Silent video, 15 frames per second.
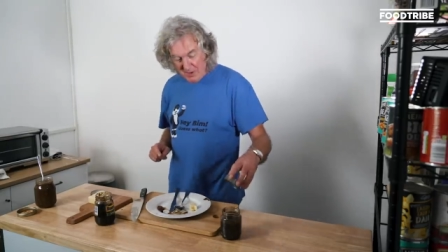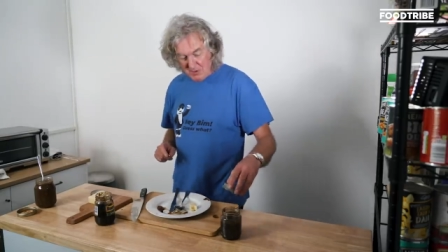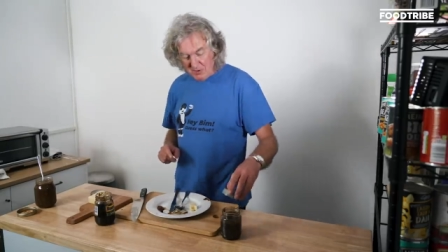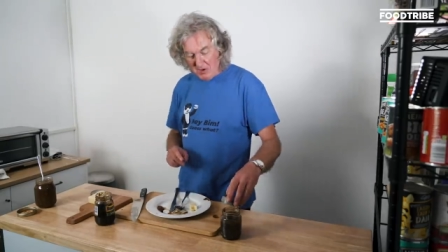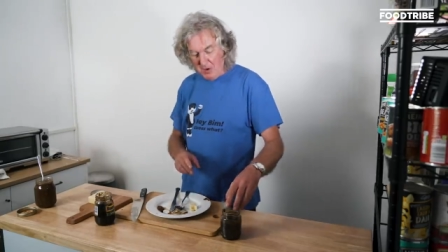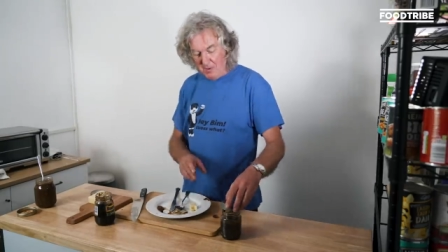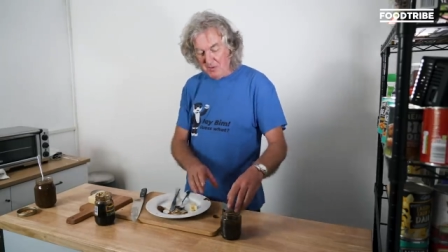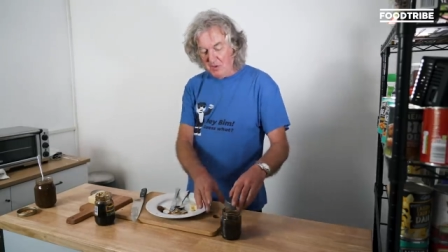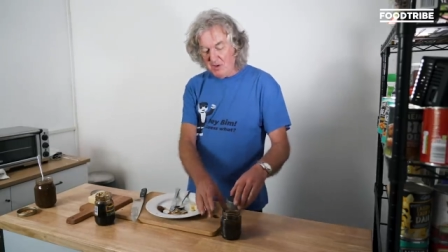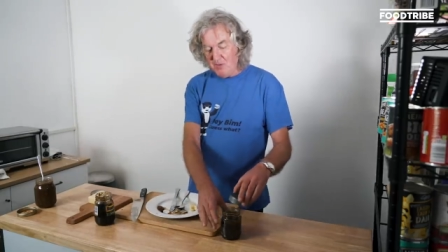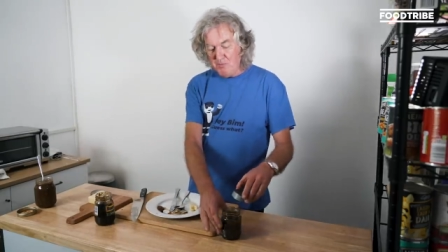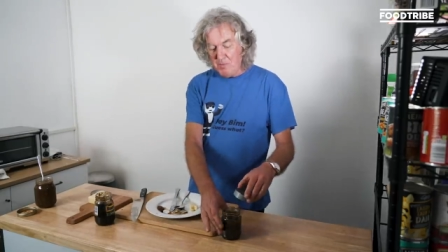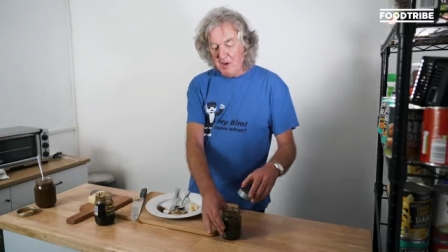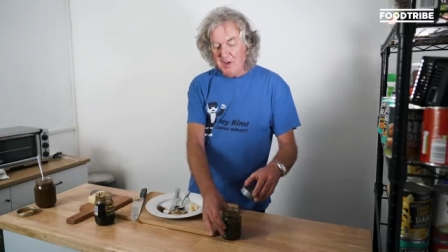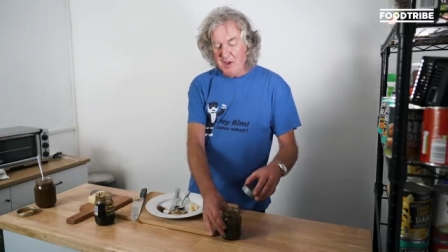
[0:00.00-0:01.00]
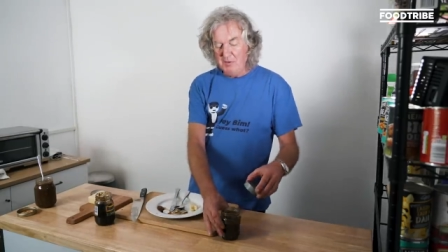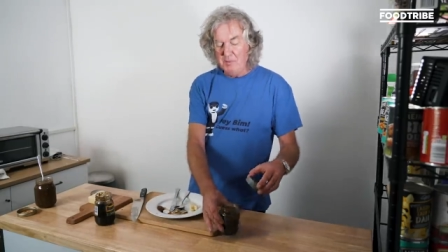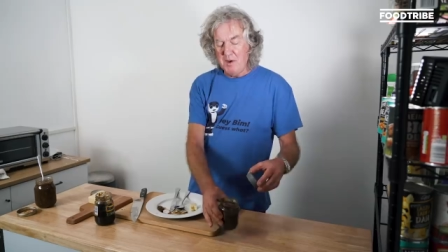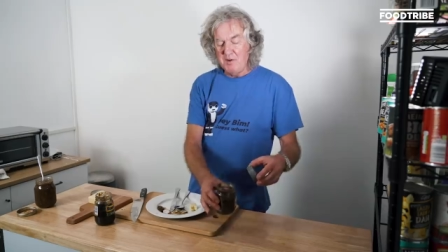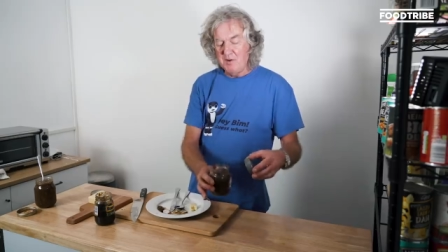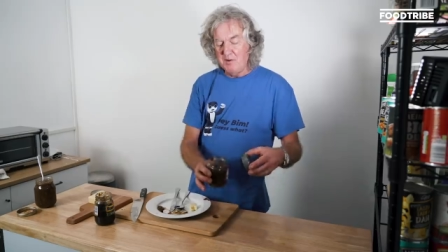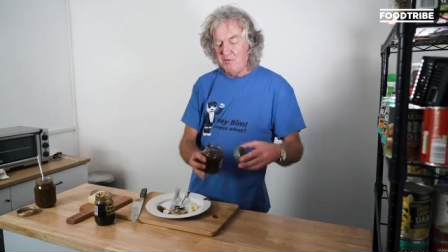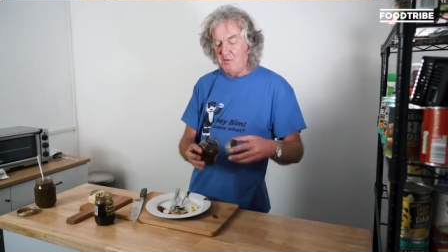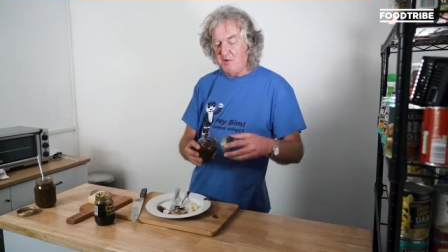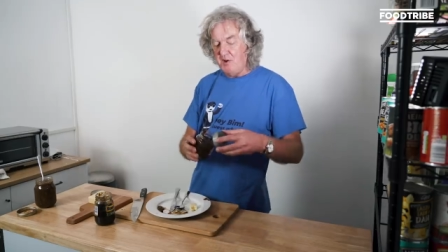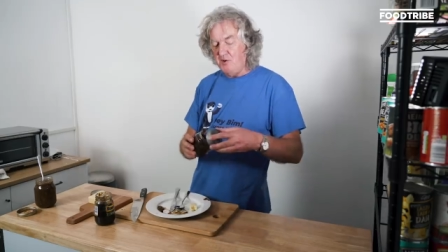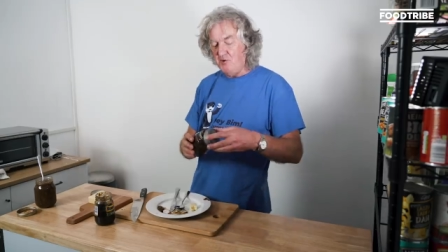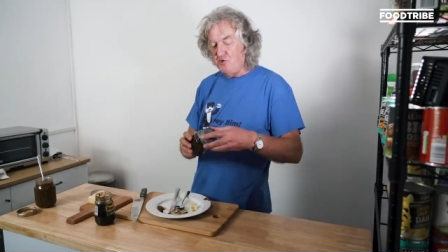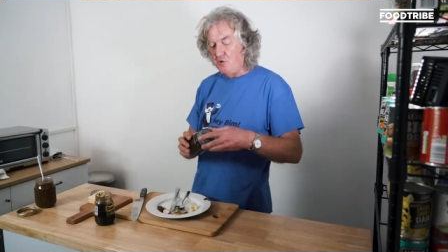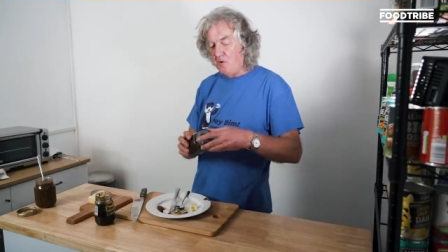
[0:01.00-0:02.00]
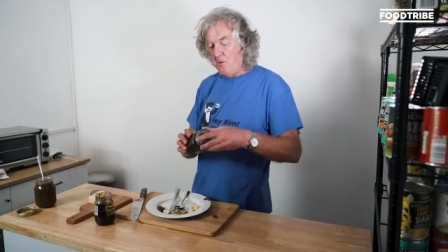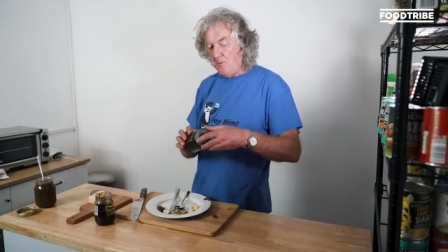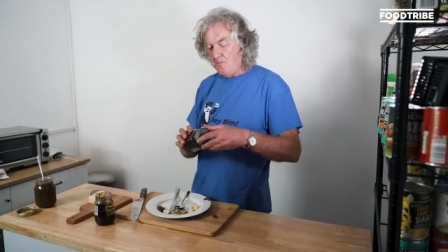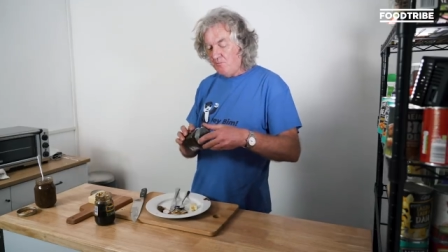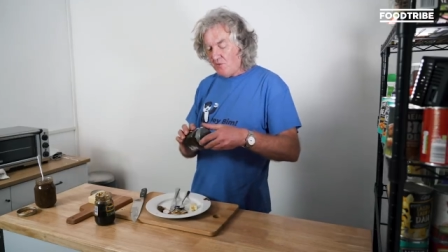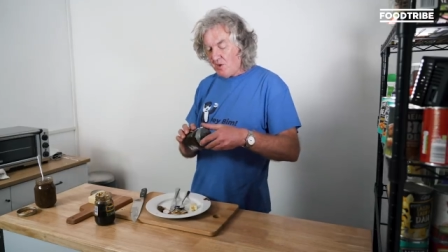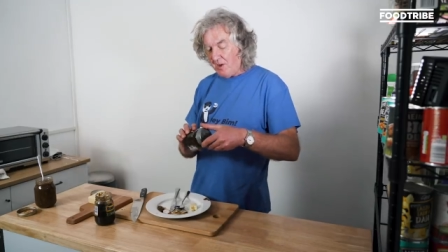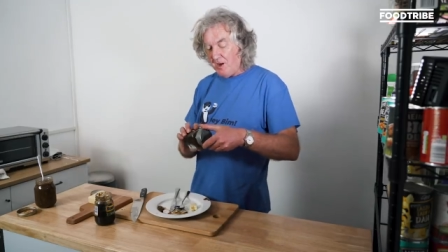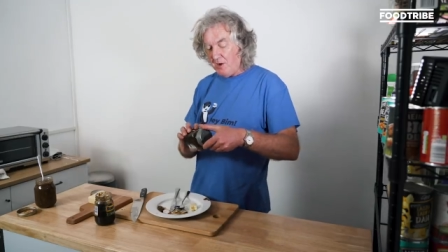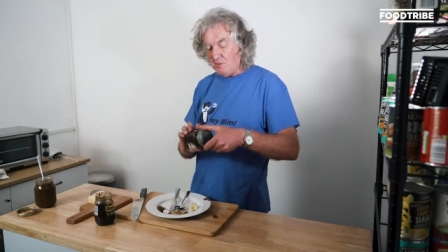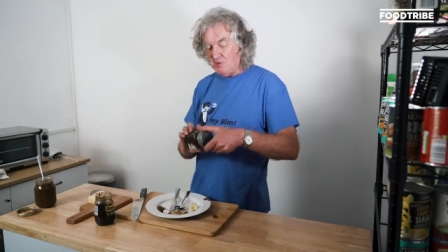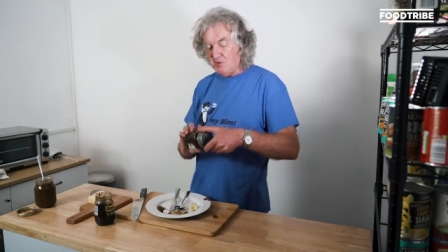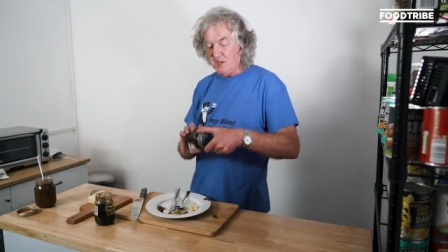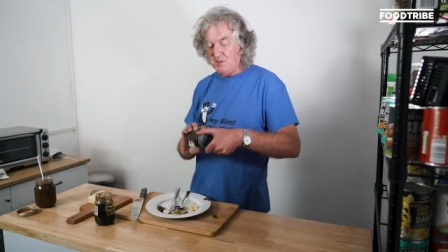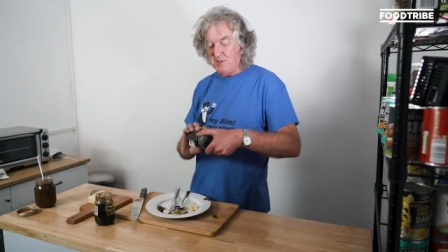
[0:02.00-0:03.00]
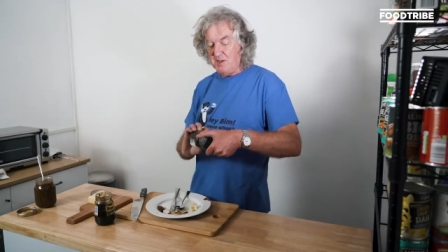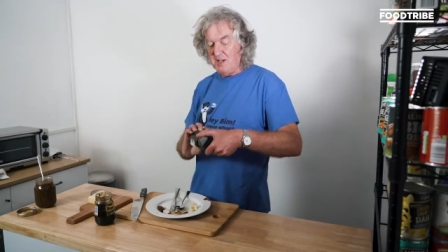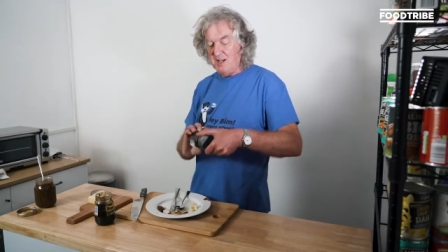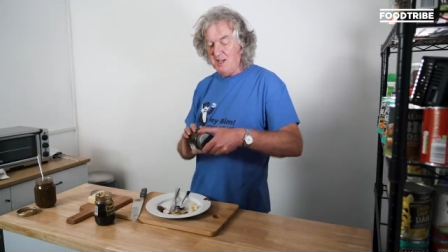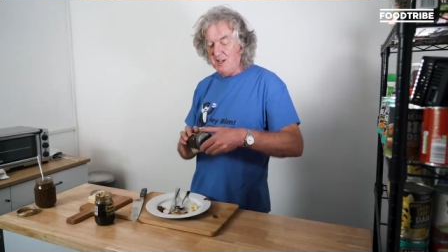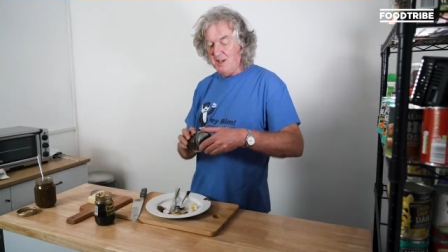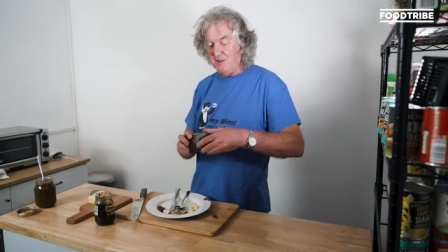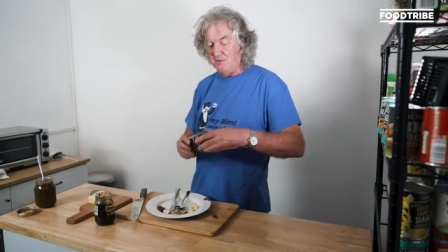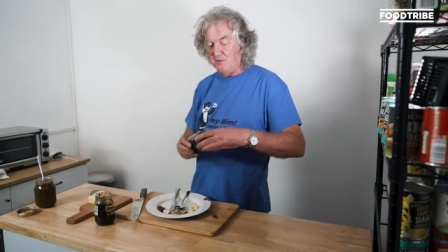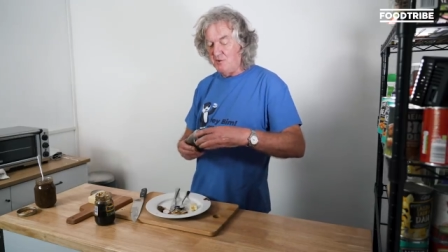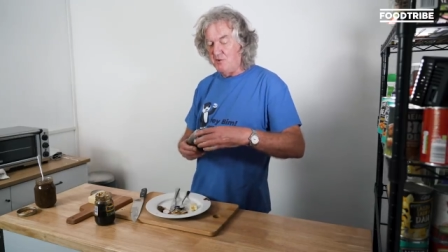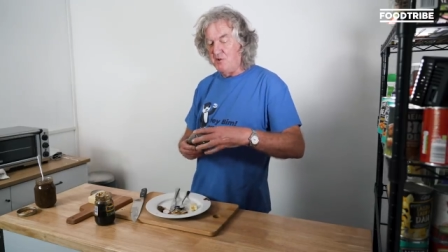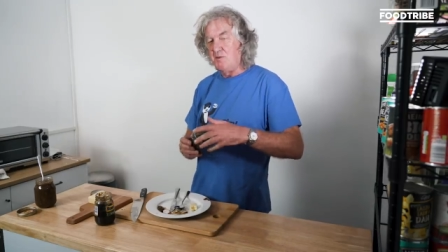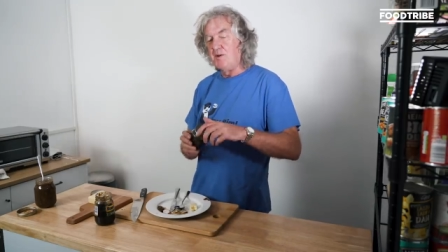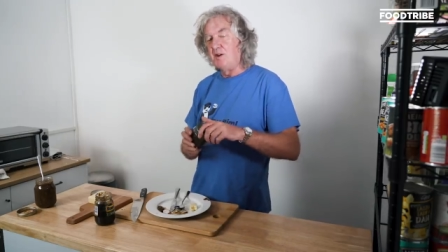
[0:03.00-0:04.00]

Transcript: That can go in the bug out bunker fridge and I will set an alert for three